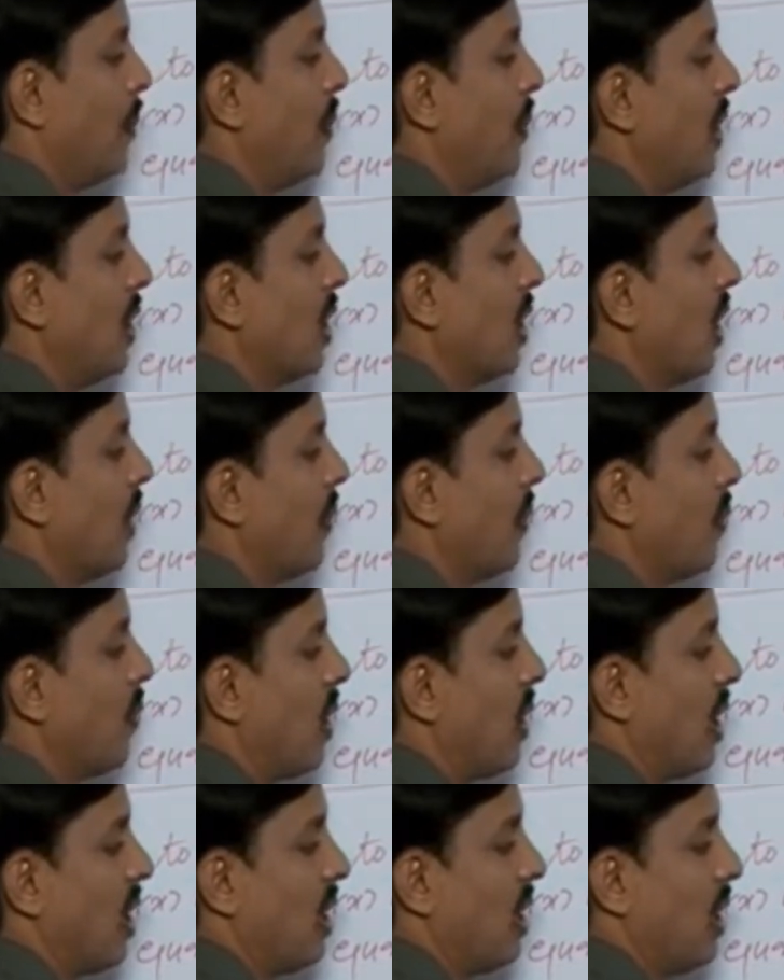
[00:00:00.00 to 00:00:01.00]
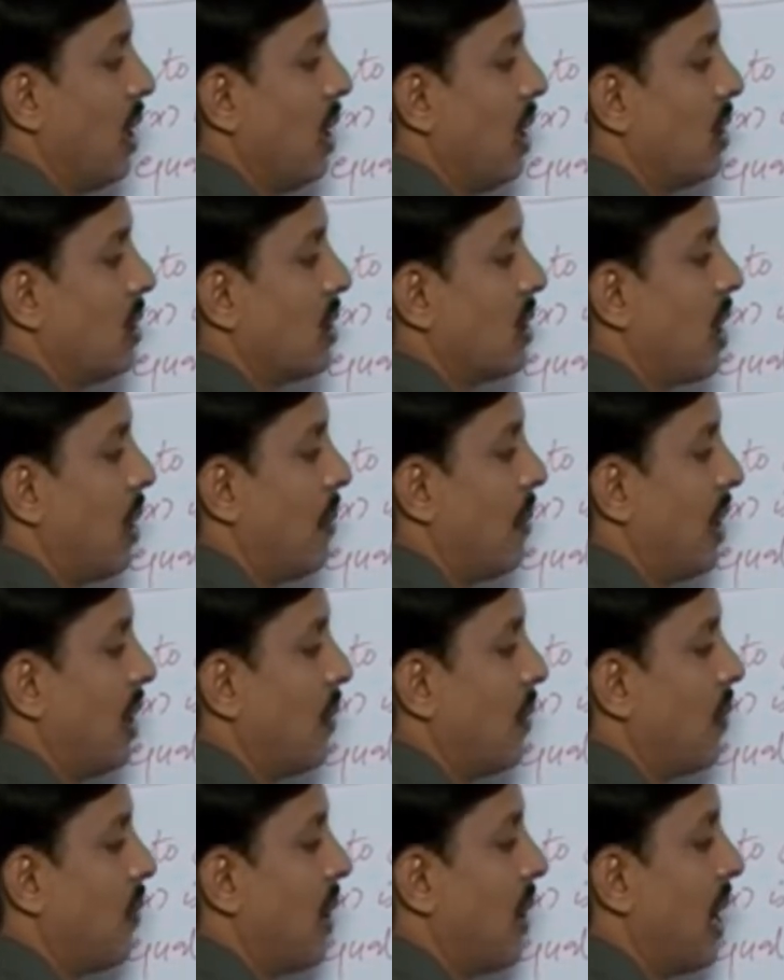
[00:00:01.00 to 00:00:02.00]
P of 1 is
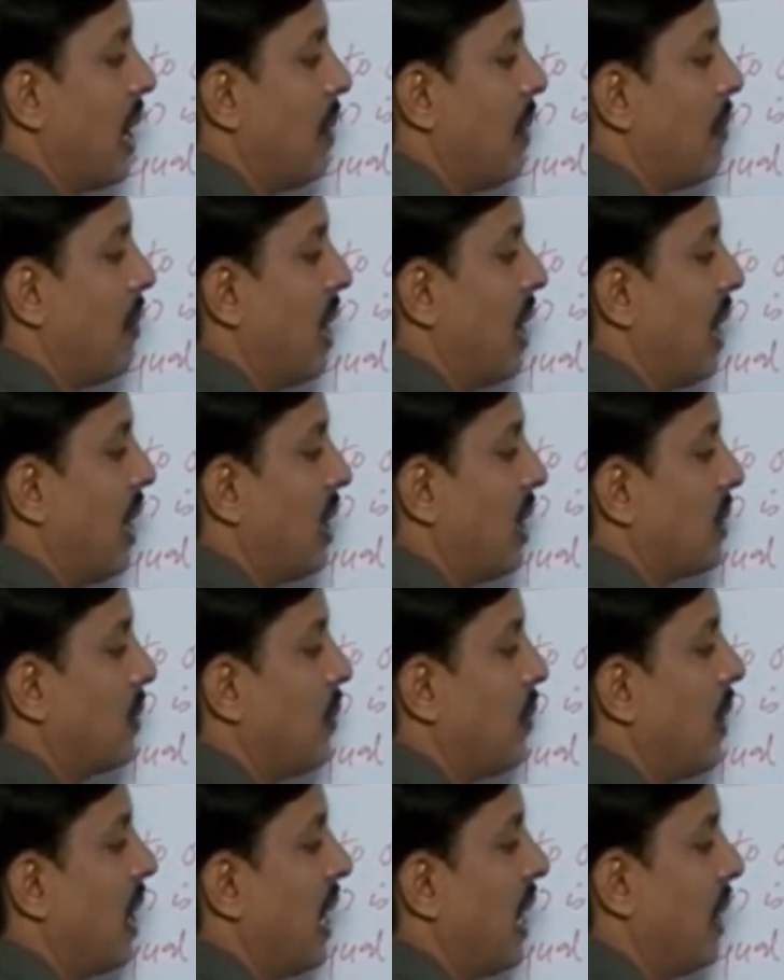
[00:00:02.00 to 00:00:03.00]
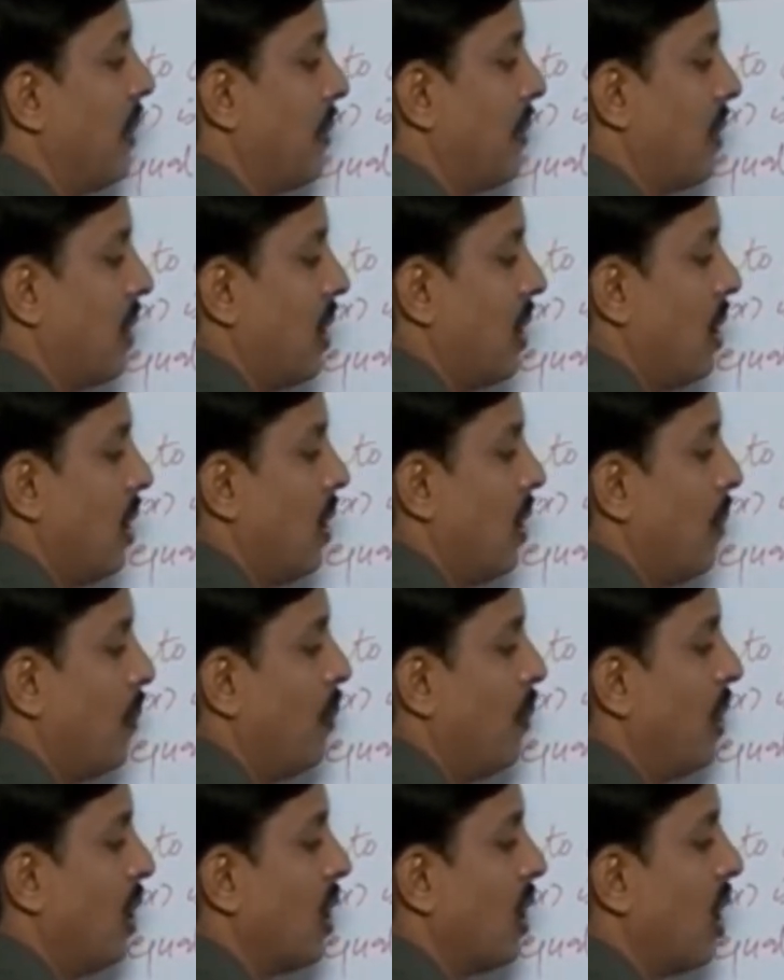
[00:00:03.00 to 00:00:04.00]
coming 5 minus 5.
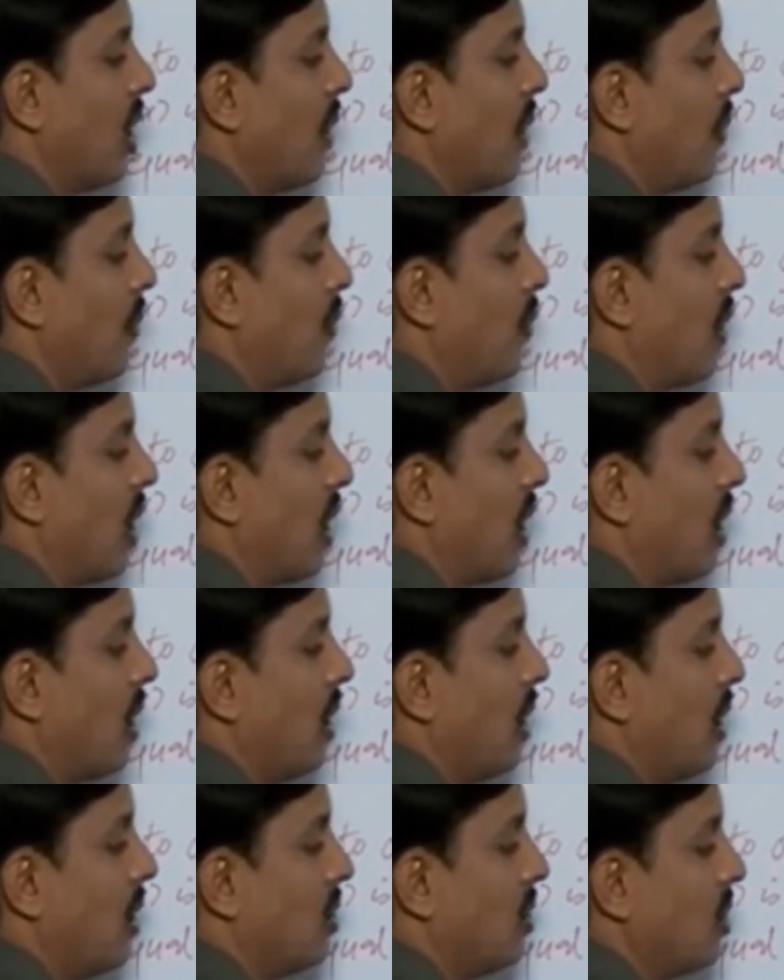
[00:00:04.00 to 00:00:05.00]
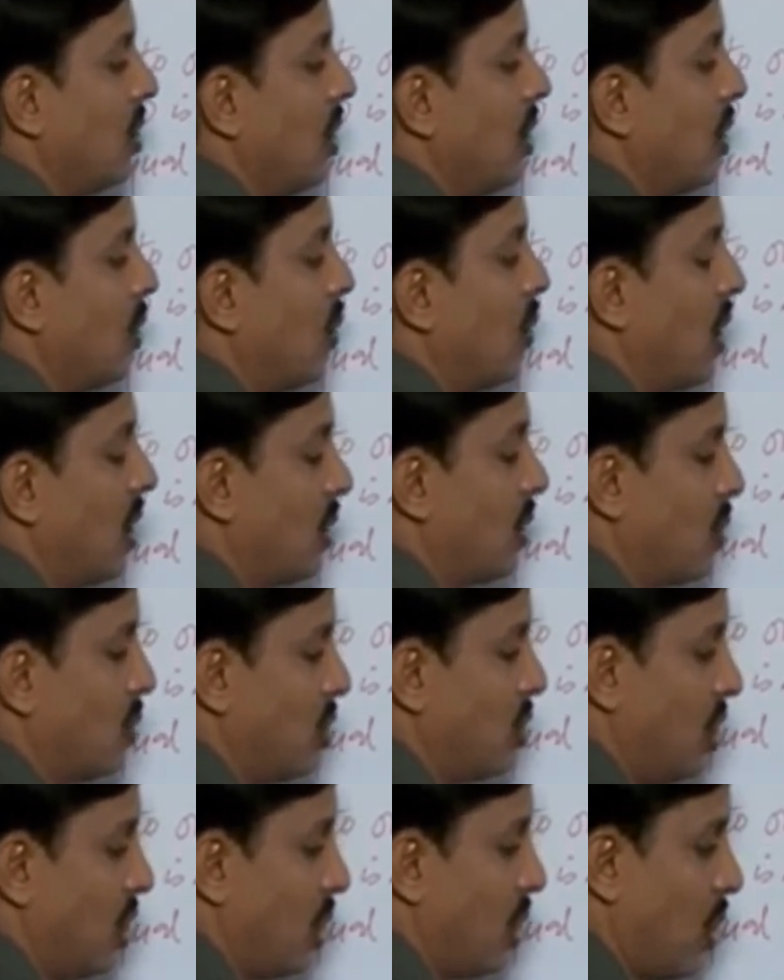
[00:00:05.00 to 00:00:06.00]
P of 1 is equal
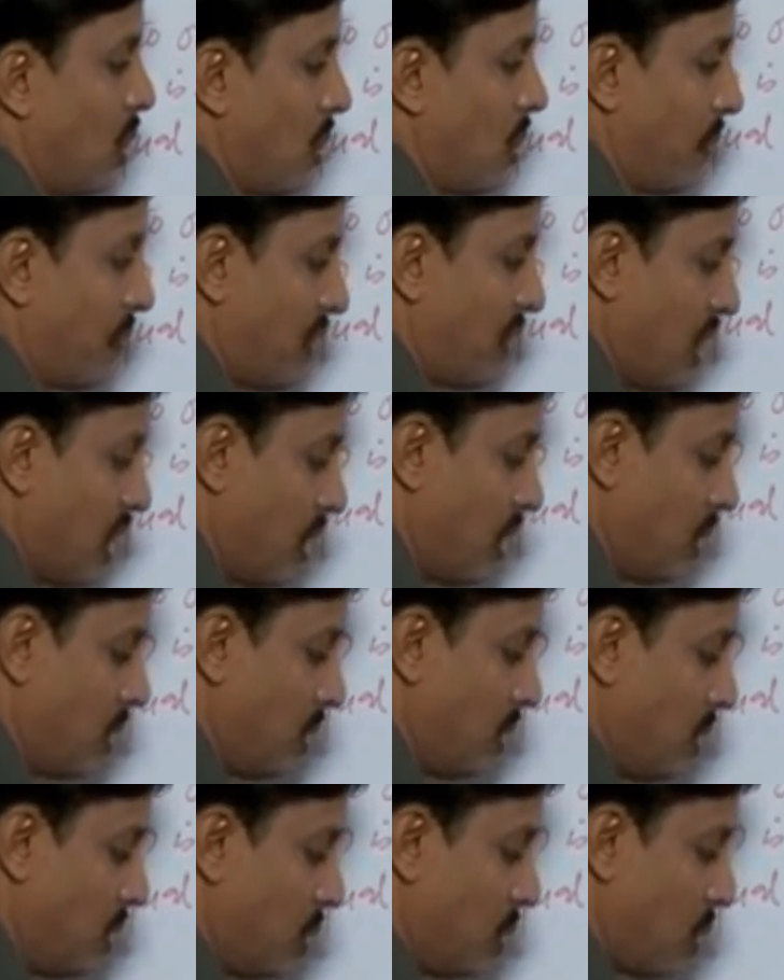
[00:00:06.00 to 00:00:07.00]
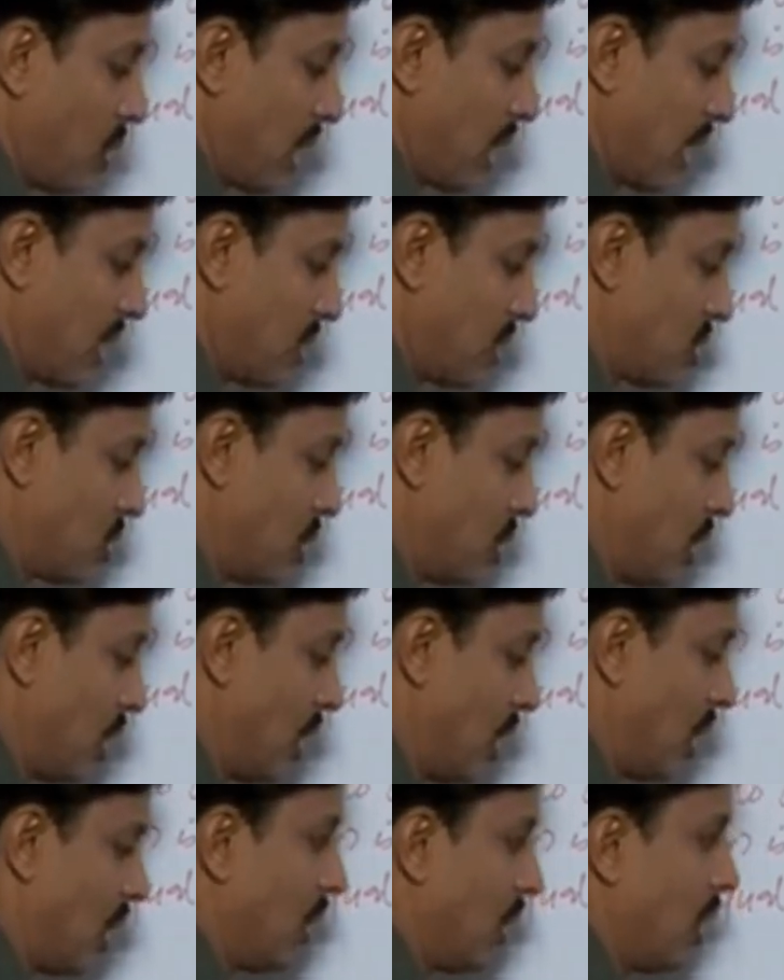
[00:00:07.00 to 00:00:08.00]
to 0. You can
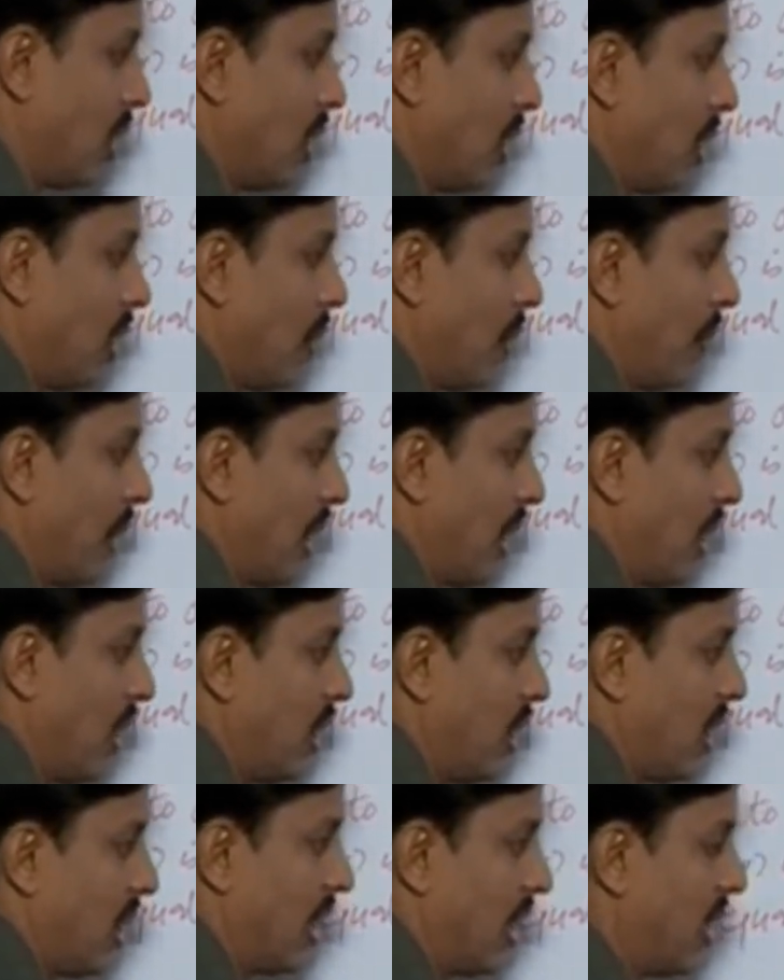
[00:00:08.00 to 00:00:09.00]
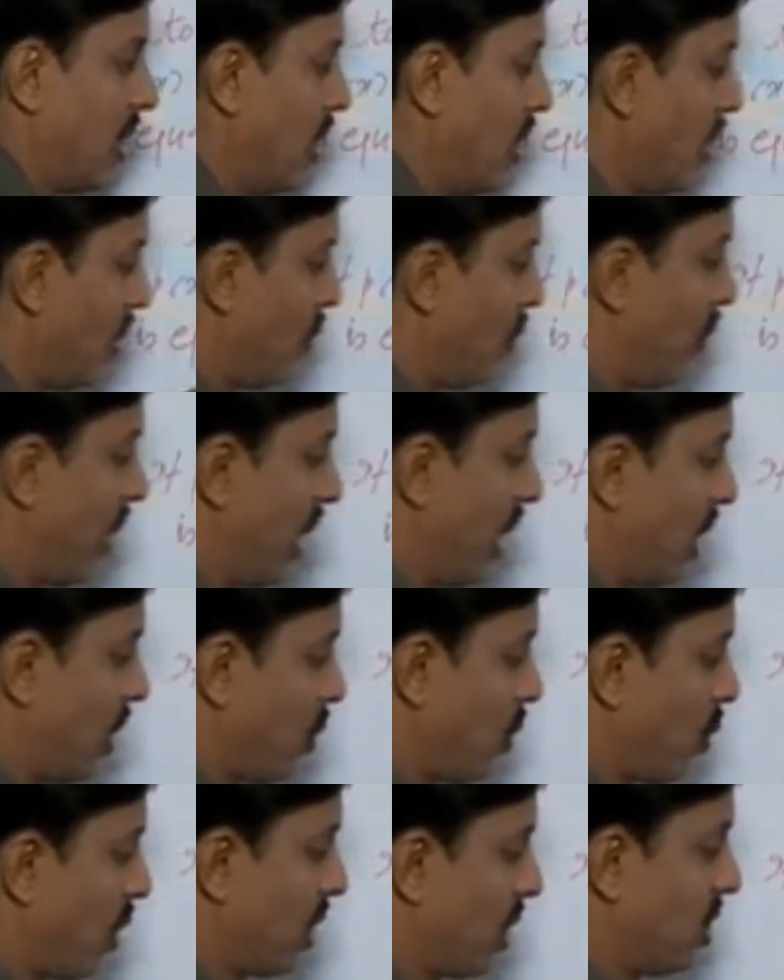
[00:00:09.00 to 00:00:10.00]
see remainder
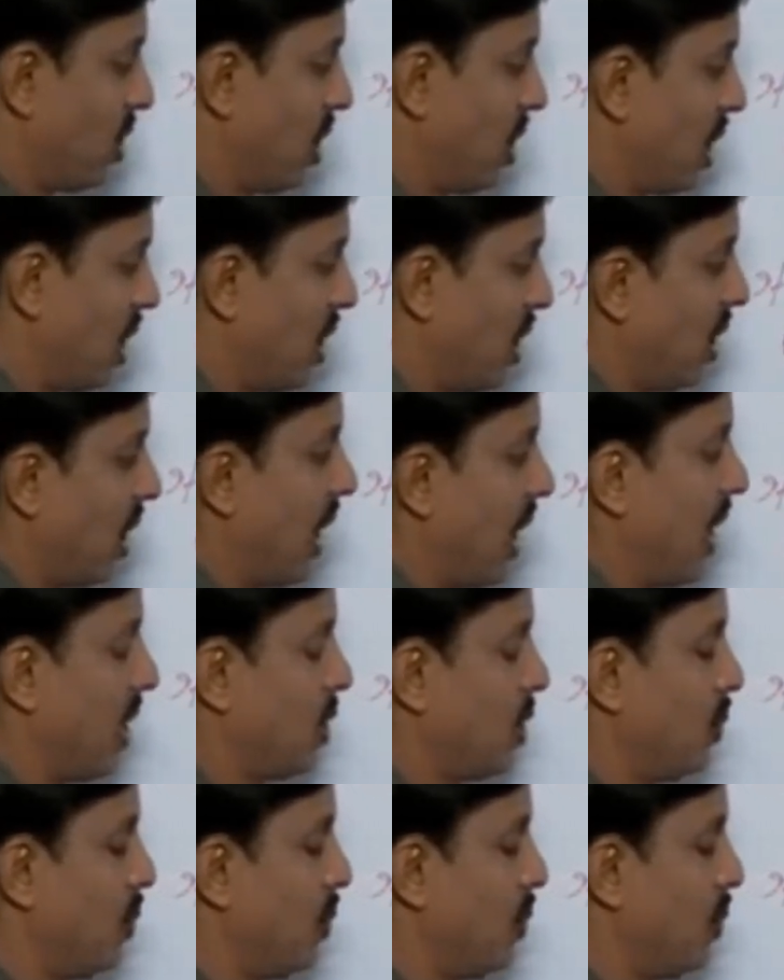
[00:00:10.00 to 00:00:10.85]
when question has